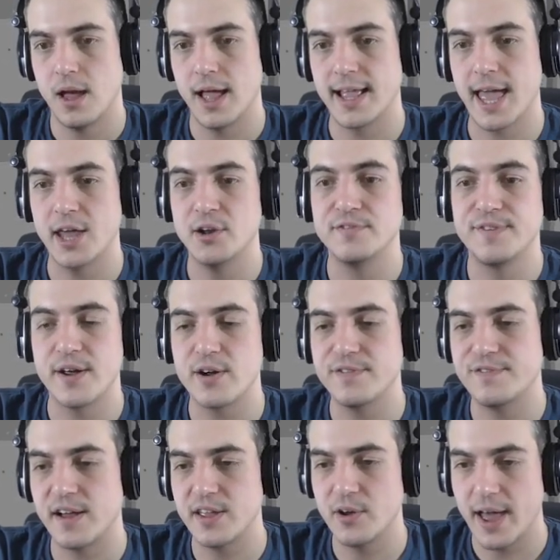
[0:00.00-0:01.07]
I cannot
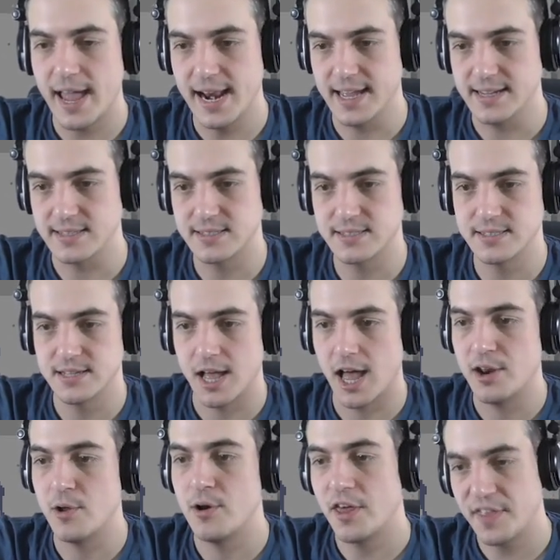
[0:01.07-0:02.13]
verify your alias.
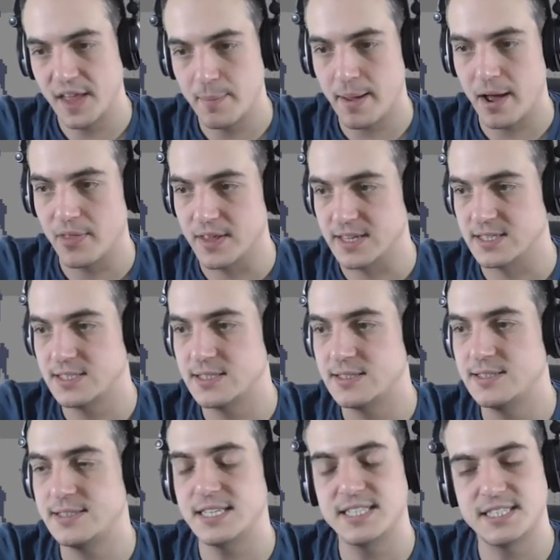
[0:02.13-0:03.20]
I know nothing about this.
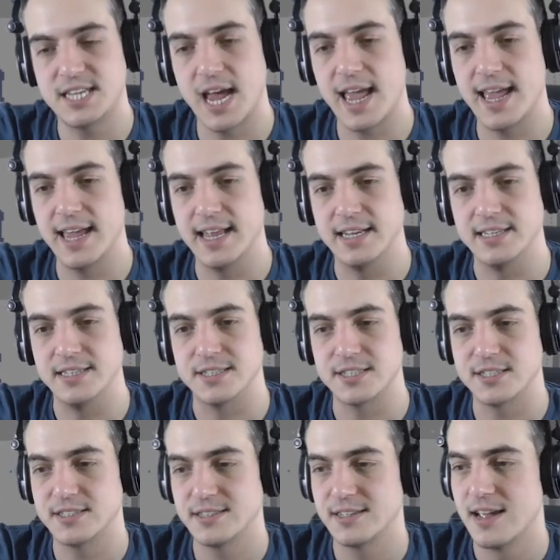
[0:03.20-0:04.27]
Detained!
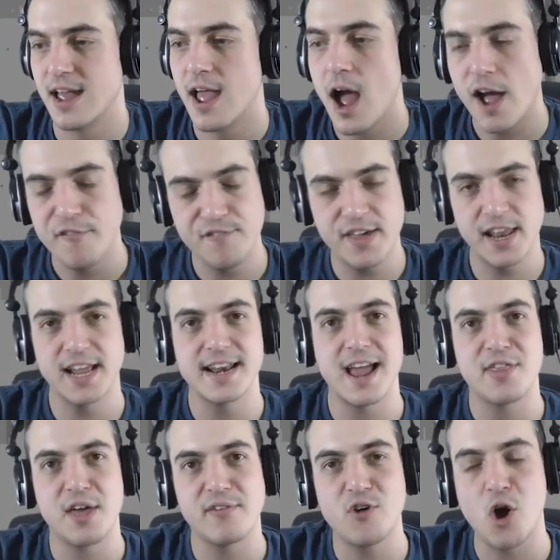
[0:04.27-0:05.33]
I feel like
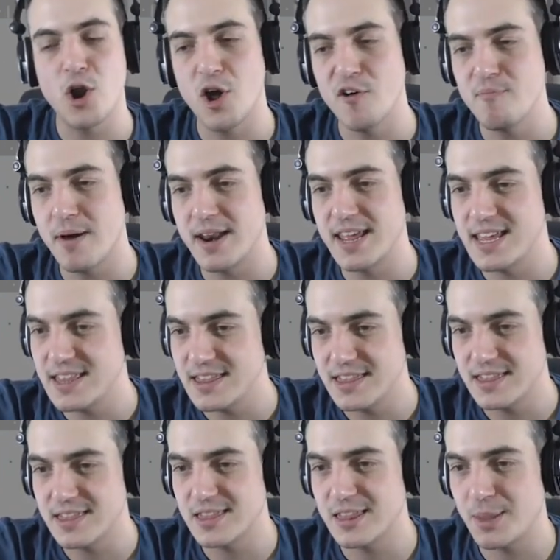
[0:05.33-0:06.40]
now that I've got a lot of money,
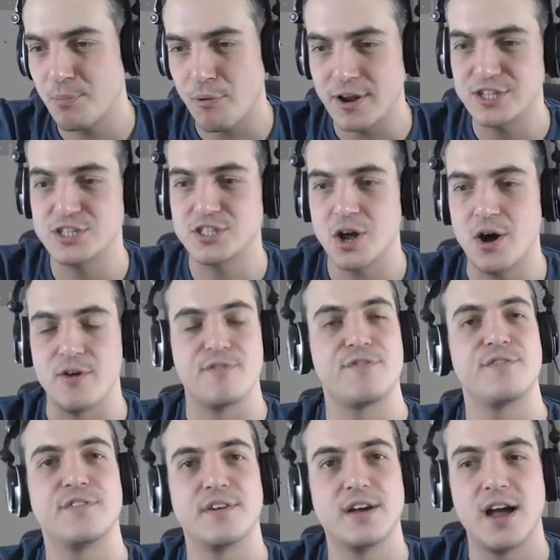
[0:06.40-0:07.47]
the pressure's
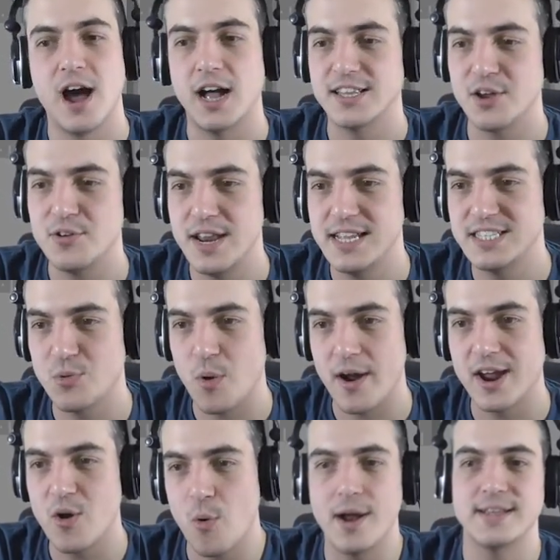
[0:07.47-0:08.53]
off. I don't need to
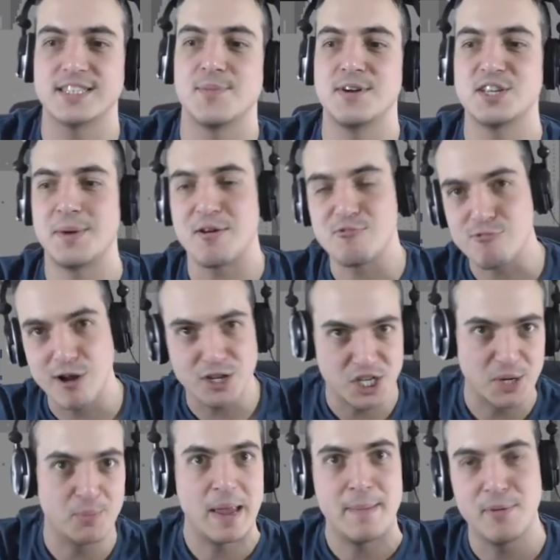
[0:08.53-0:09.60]
worry quite so much about
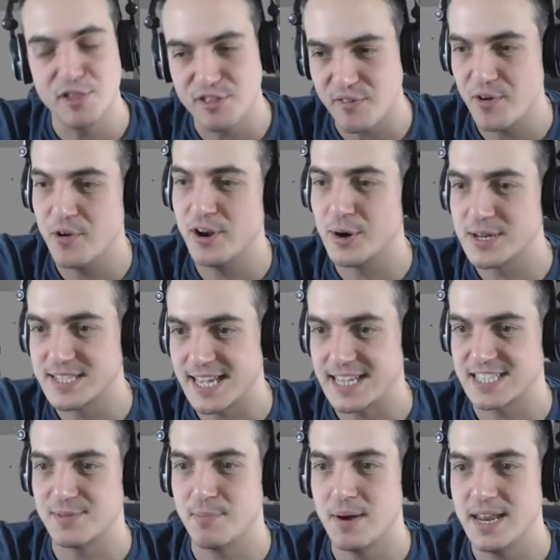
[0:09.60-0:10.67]
rushing people through in order to
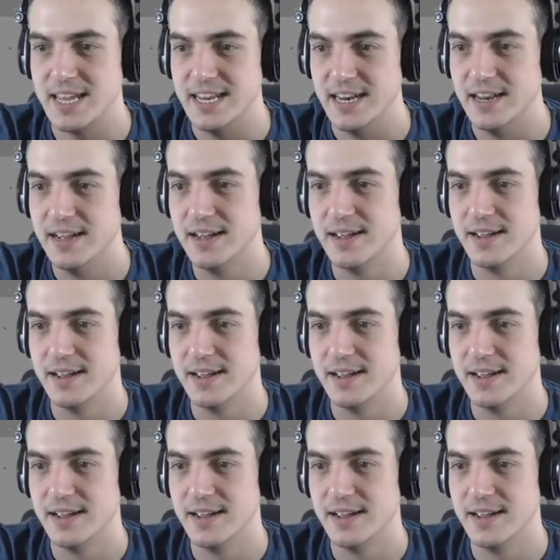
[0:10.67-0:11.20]
get some money in.